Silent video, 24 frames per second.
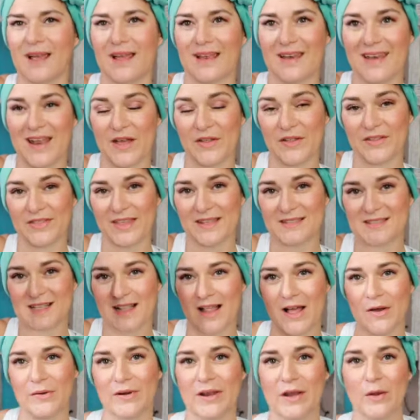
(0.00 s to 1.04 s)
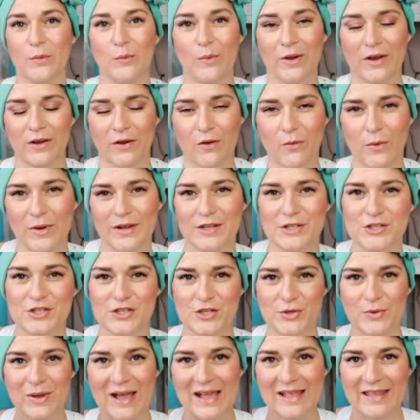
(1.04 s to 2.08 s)
Now that that's cloudy, we are going
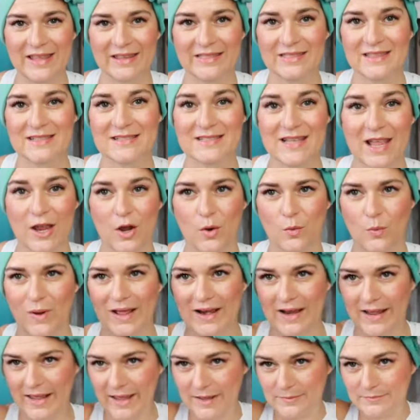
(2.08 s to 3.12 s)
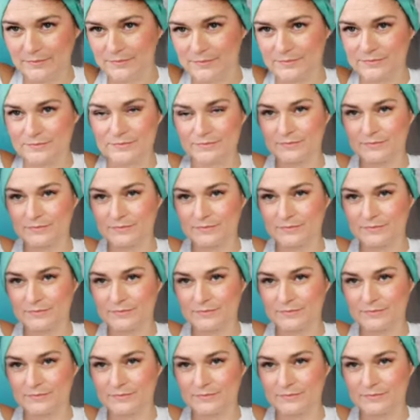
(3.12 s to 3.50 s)
to get this hair wet again.